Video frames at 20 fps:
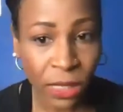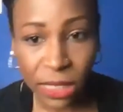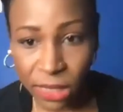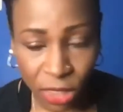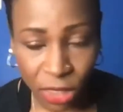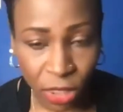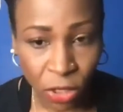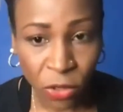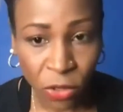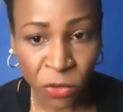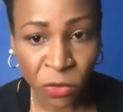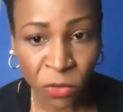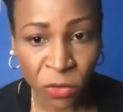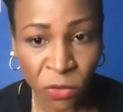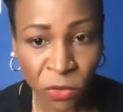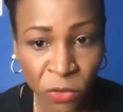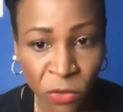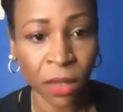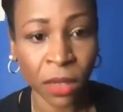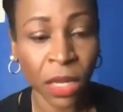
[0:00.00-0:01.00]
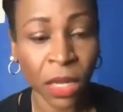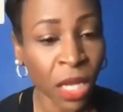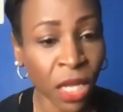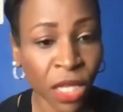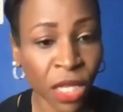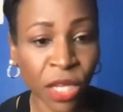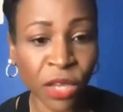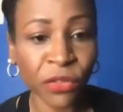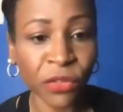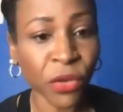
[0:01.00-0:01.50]
you. I can
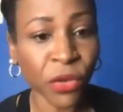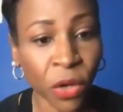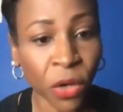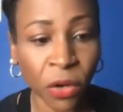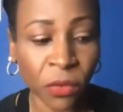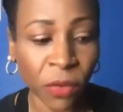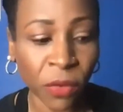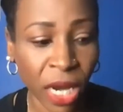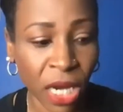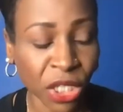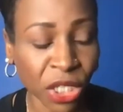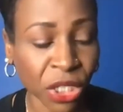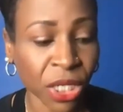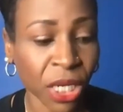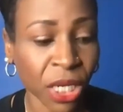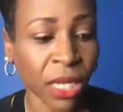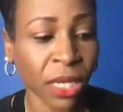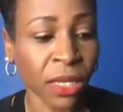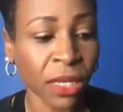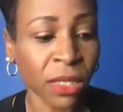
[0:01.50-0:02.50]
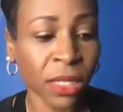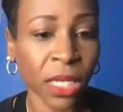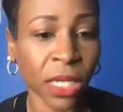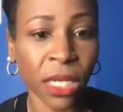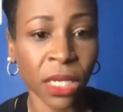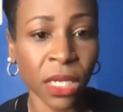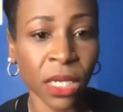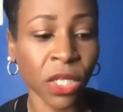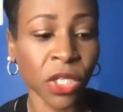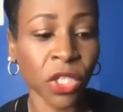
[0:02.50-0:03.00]
give you corrections
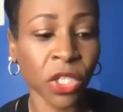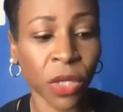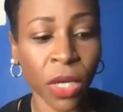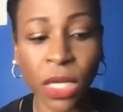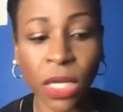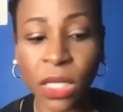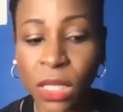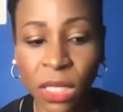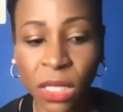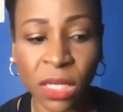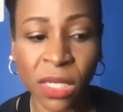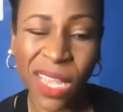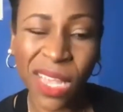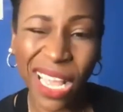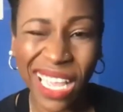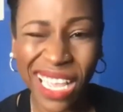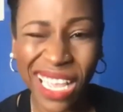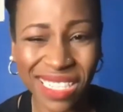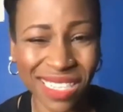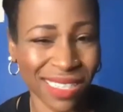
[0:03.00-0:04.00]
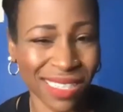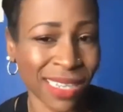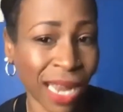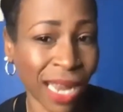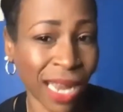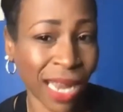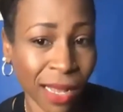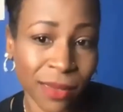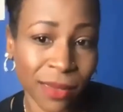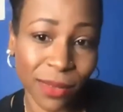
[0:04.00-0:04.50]
and instructions. I guess it's
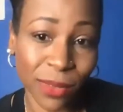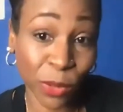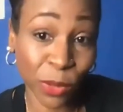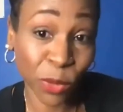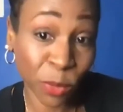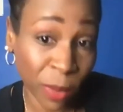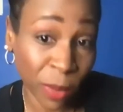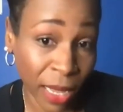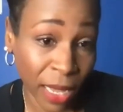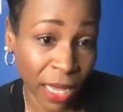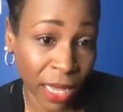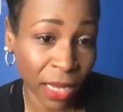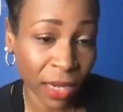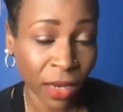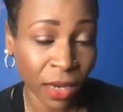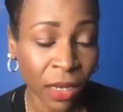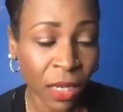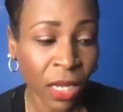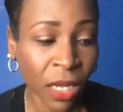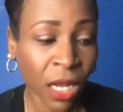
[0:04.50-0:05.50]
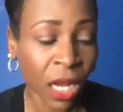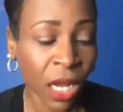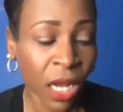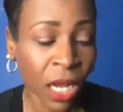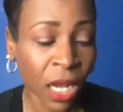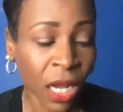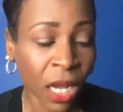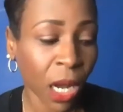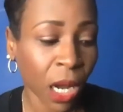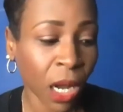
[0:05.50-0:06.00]
not too bad.
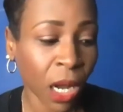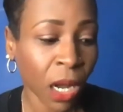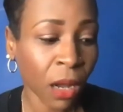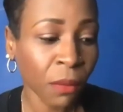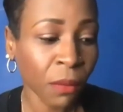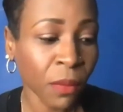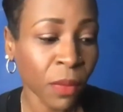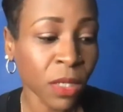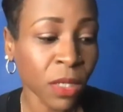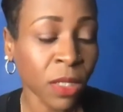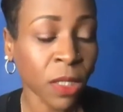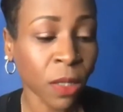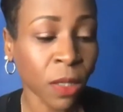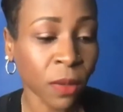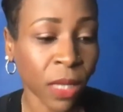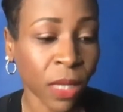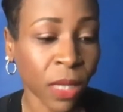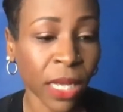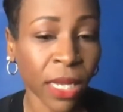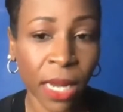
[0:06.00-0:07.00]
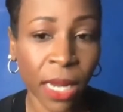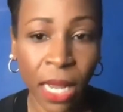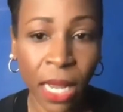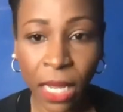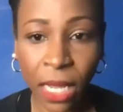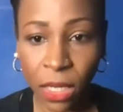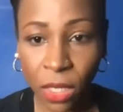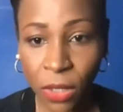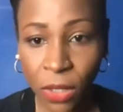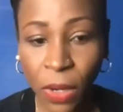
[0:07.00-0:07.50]
Yeah. So then
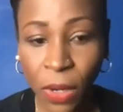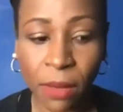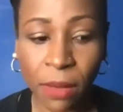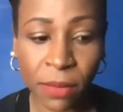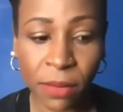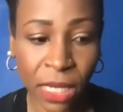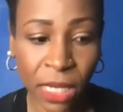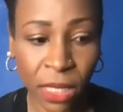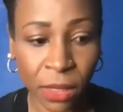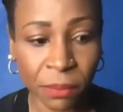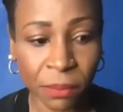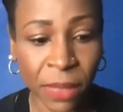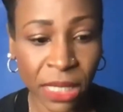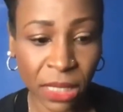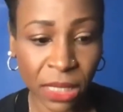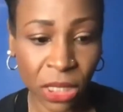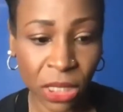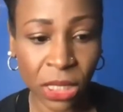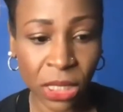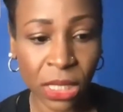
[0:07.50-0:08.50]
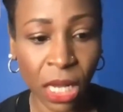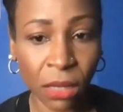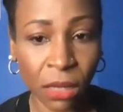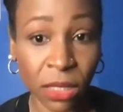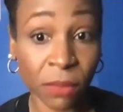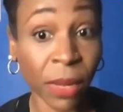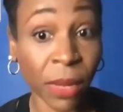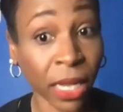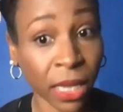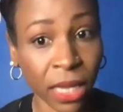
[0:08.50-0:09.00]
I sent messages out to
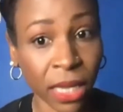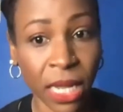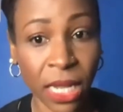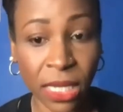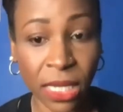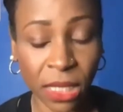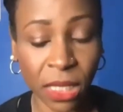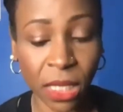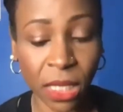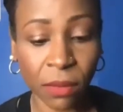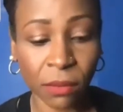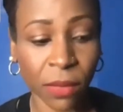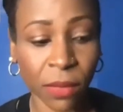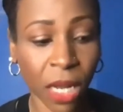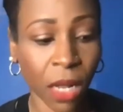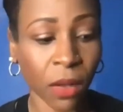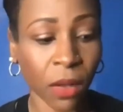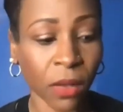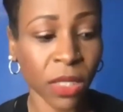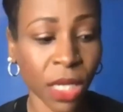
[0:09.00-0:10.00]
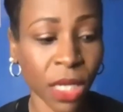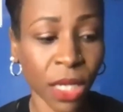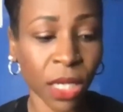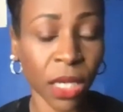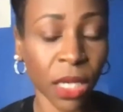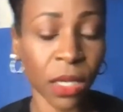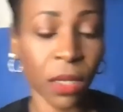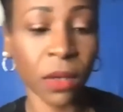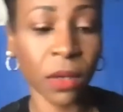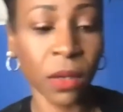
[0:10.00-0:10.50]
my clients that I'm now
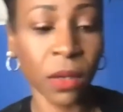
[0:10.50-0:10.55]
taking